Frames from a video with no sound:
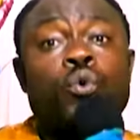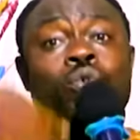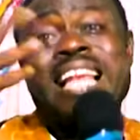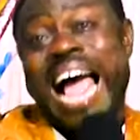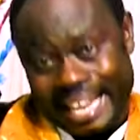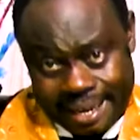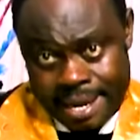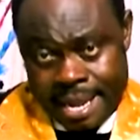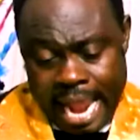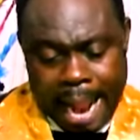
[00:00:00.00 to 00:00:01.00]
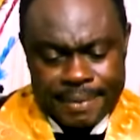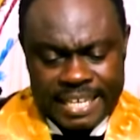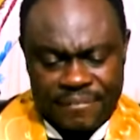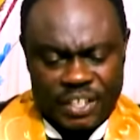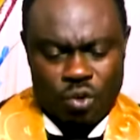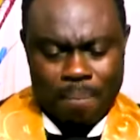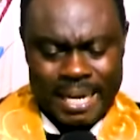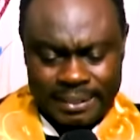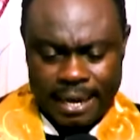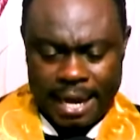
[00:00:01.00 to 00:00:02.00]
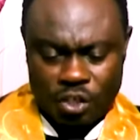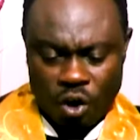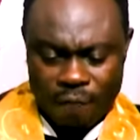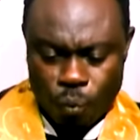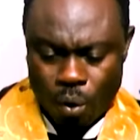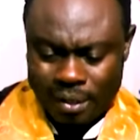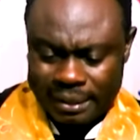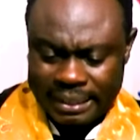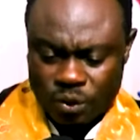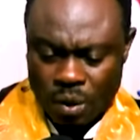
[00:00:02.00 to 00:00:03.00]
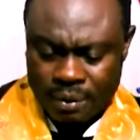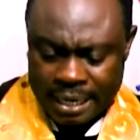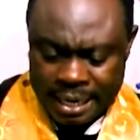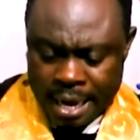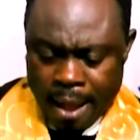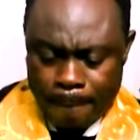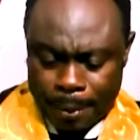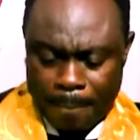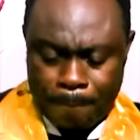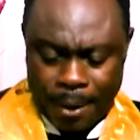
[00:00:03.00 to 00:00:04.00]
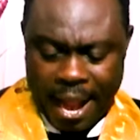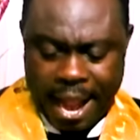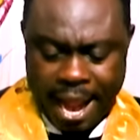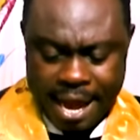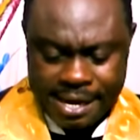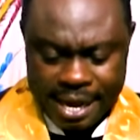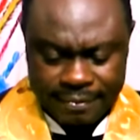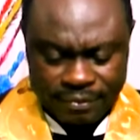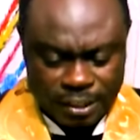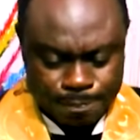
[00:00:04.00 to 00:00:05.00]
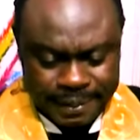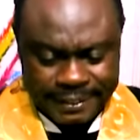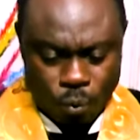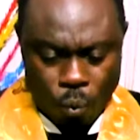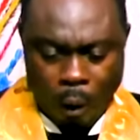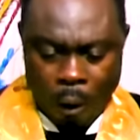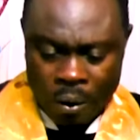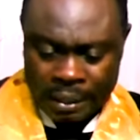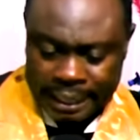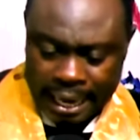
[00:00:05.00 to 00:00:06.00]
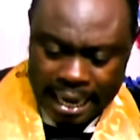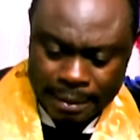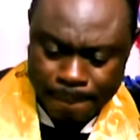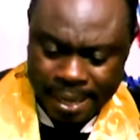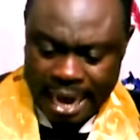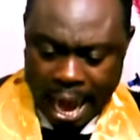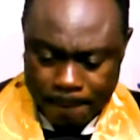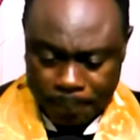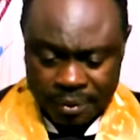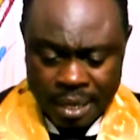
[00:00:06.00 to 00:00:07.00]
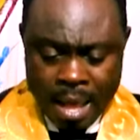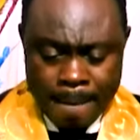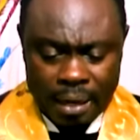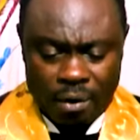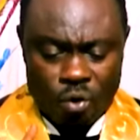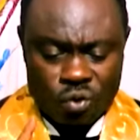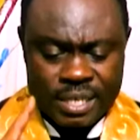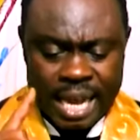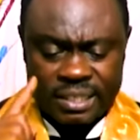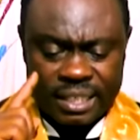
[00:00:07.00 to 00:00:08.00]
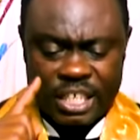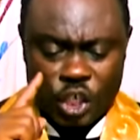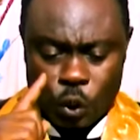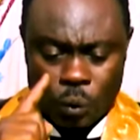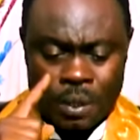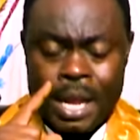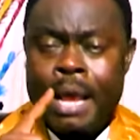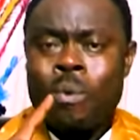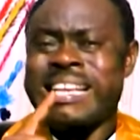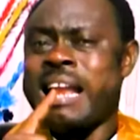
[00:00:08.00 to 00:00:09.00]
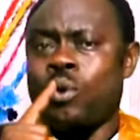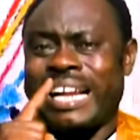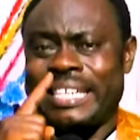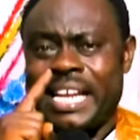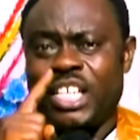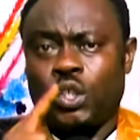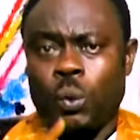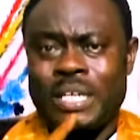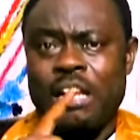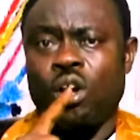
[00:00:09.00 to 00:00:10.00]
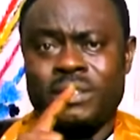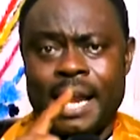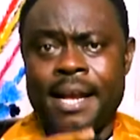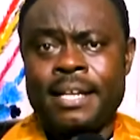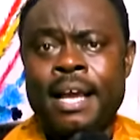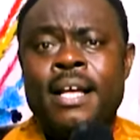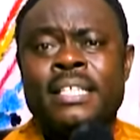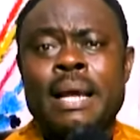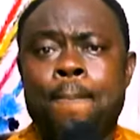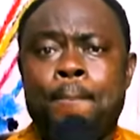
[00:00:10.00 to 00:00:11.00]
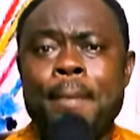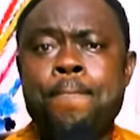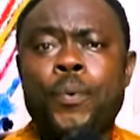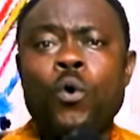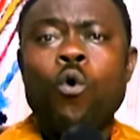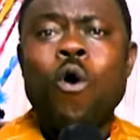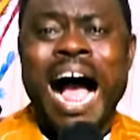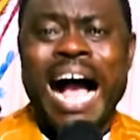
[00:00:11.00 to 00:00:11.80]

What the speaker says: like. I'm giving you the message of what is already prepared in the spirit world and made happen. Because there is issue. When I look at the issue, the Lord said the people who are